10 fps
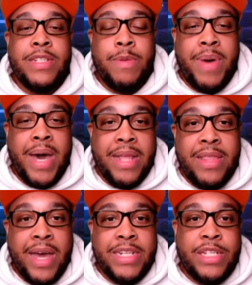So my
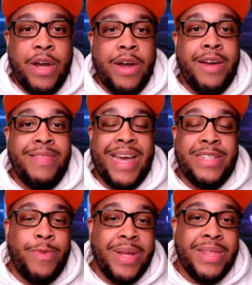thoughts are,
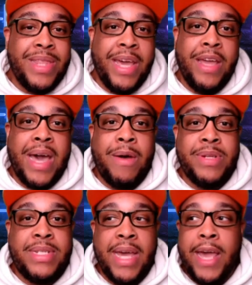that's one thing I
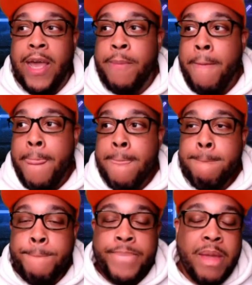would say.
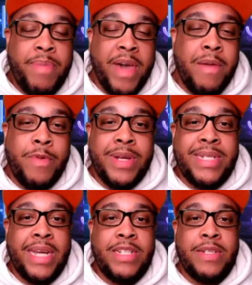Pay more
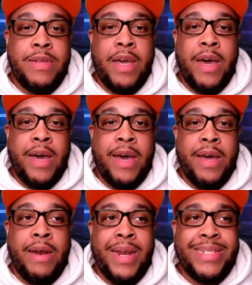attention.
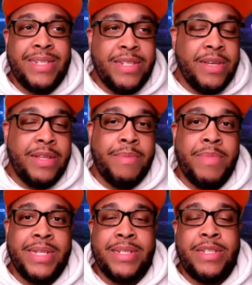Listen to
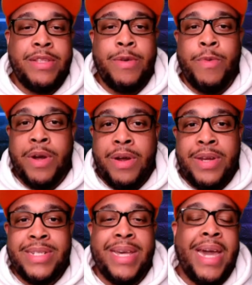them. Listen to their
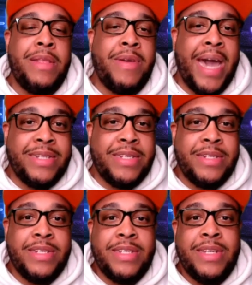words and their
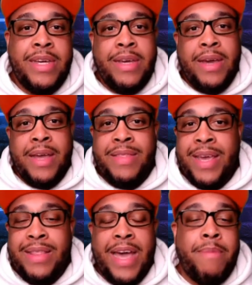actions. And
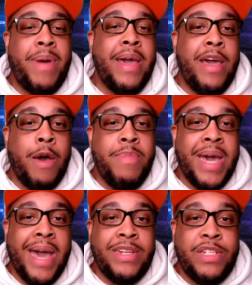then that might help
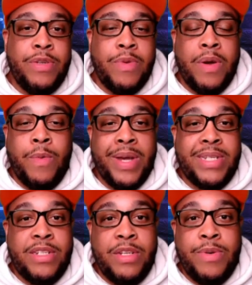guide you on what
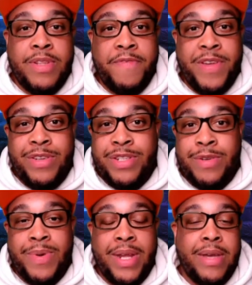to do in the
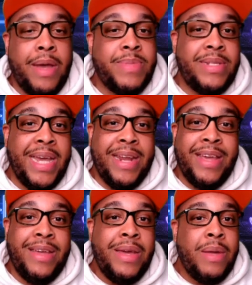future when it comes to
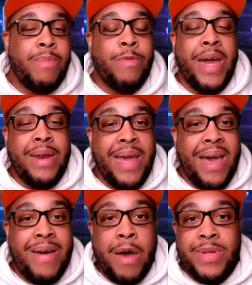dating. But right
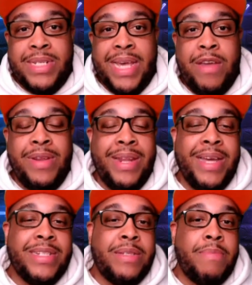now, I would say you need to
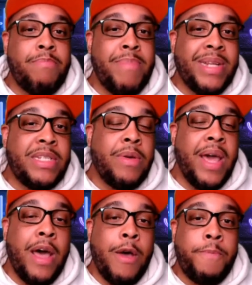get some mental
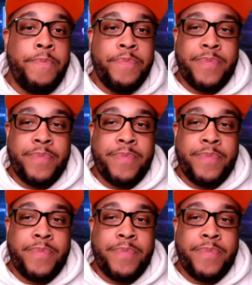help.